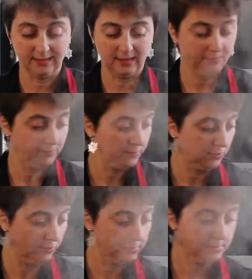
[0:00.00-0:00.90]
careful of
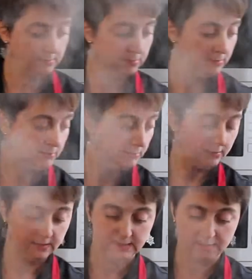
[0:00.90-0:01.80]
course,
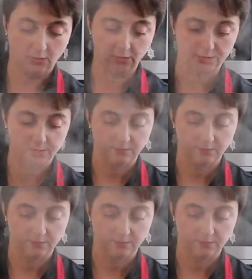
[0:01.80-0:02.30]
this is hot.